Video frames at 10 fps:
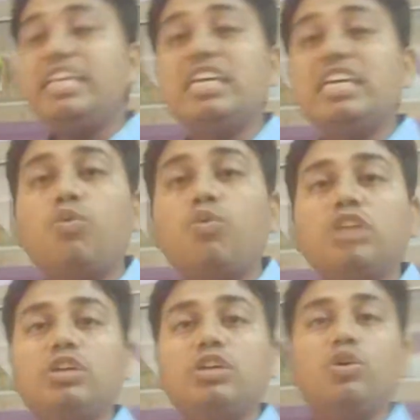the water
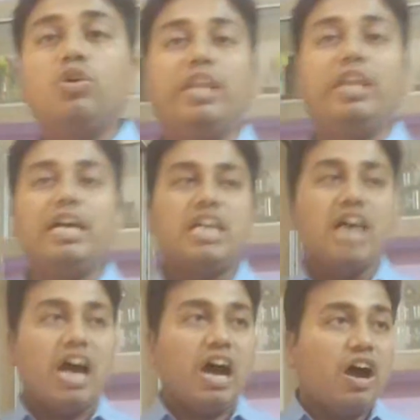hole,
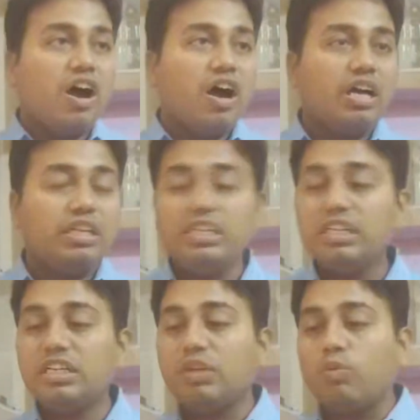near the
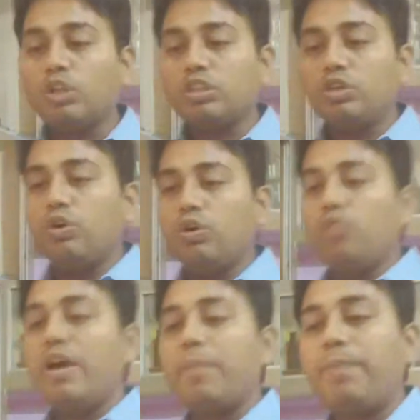water hole where
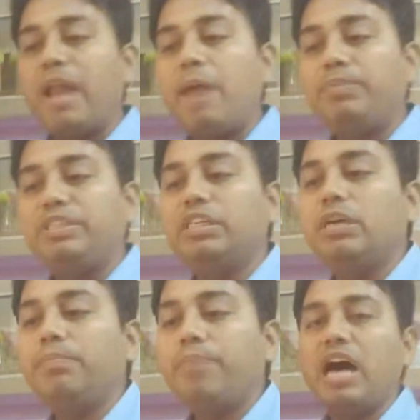plump deer
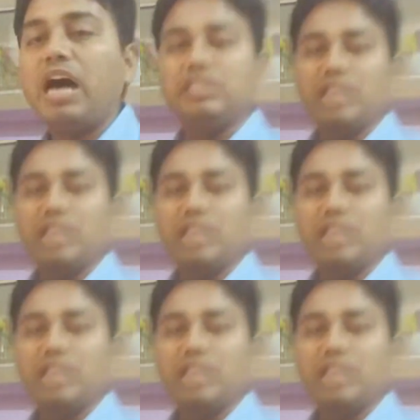pass. A